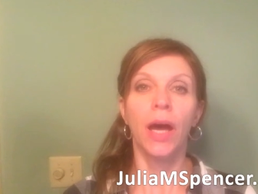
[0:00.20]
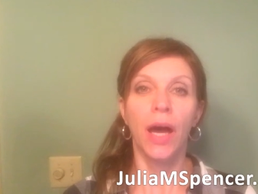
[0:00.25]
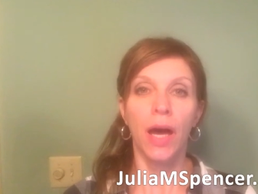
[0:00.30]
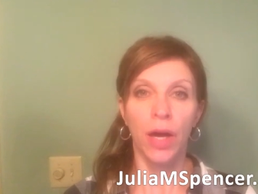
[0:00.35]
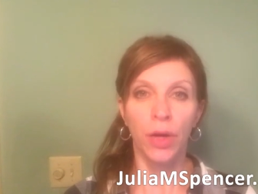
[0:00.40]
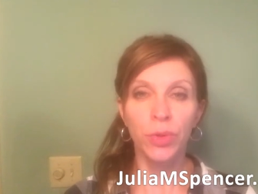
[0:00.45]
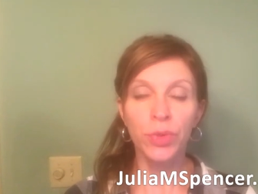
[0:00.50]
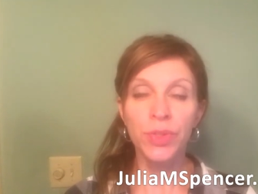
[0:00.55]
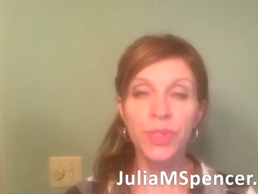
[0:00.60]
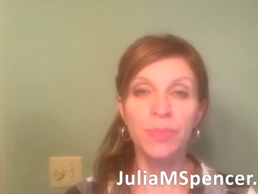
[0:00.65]

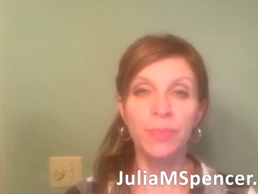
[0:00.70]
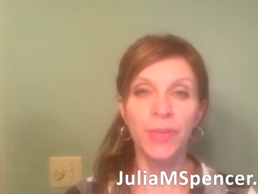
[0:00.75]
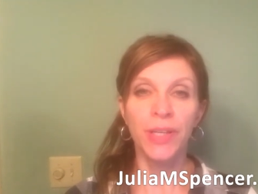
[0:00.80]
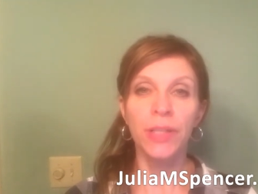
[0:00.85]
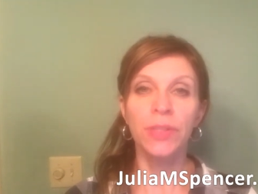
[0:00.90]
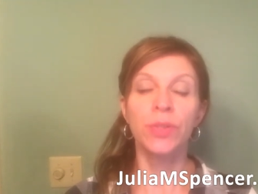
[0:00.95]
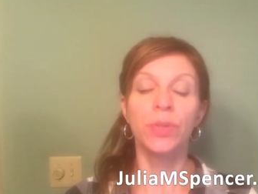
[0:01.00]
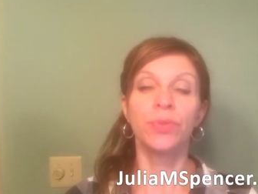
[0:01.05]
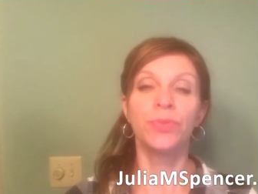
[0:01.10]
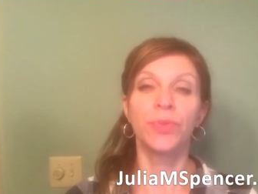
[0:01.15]
How to
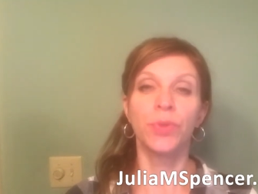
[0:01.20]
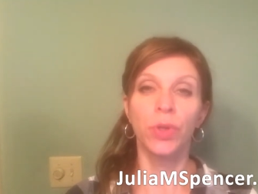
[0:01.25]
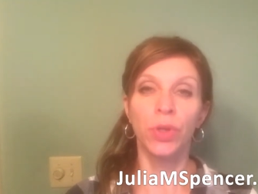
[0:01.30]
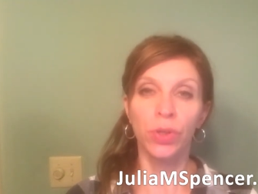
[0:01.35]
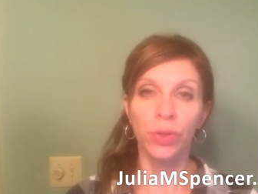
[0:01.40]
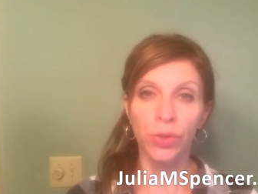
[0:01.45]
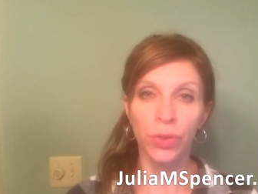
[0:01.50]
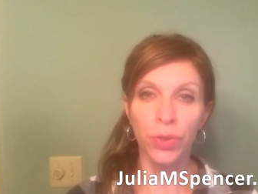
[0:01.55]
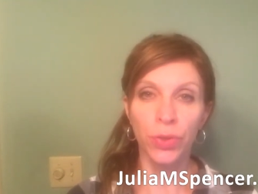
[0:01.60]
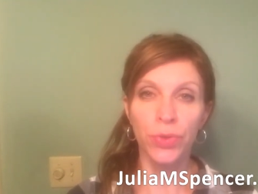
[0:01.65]
speak to
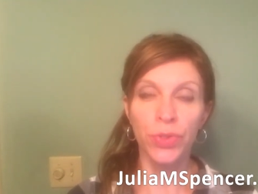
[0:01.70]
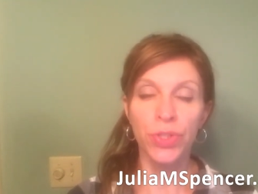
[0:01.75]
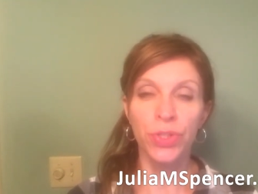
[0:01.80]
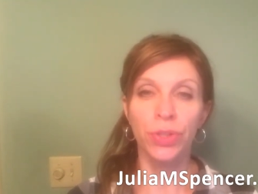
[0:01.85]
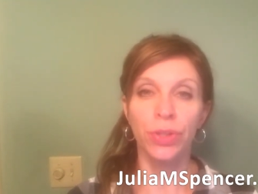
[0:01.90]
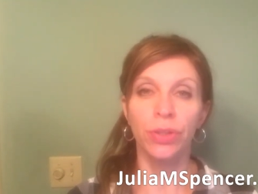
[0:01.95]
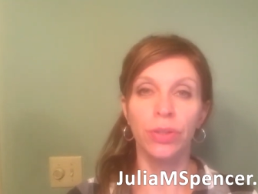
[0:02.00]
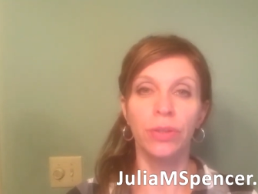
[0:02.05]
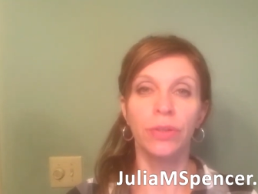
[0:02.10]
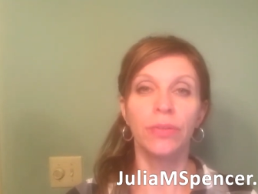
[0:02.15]

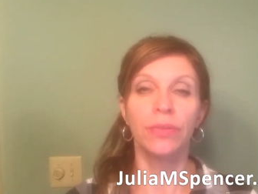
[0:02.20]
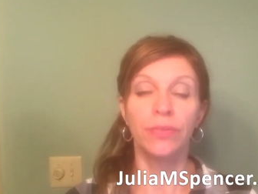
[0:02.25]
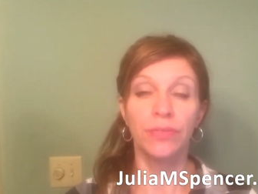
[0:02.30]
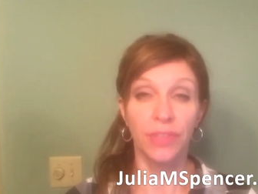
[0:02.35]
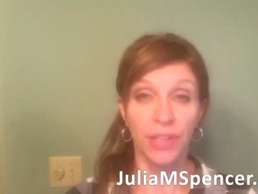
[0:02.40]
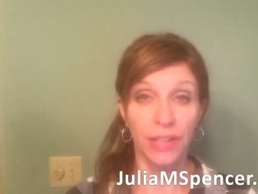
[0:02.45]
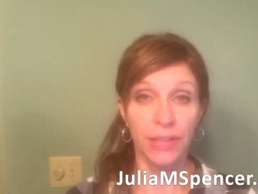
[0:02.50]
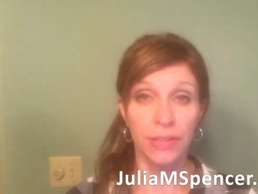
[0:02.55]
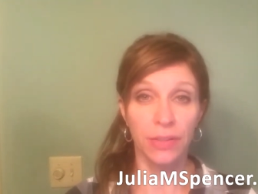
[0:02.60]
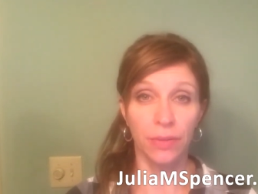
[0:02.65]
foreclosure
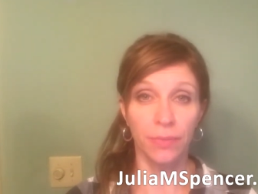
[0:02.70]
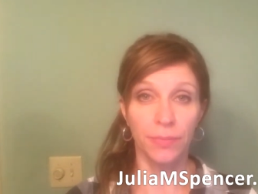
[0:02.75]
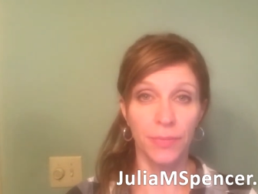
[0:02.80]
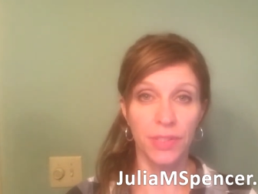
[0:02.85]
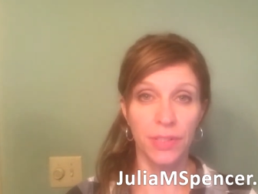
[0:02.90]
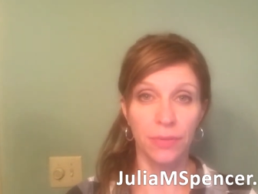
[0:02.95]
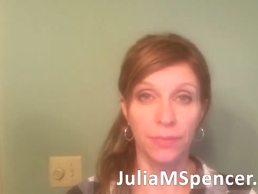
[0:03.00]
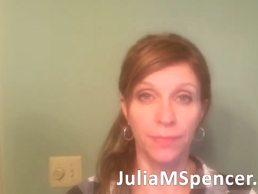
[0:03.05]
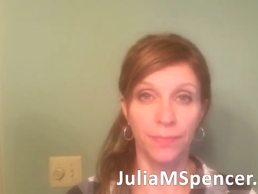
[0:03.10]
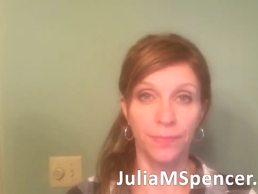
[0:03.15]

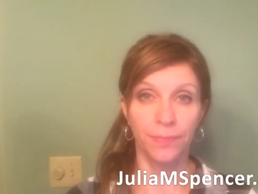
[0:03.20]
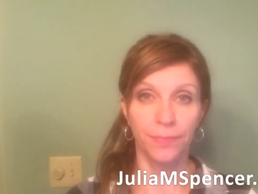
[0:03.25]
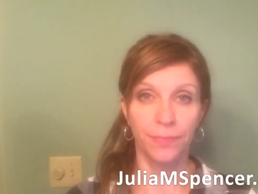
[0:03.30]
victims.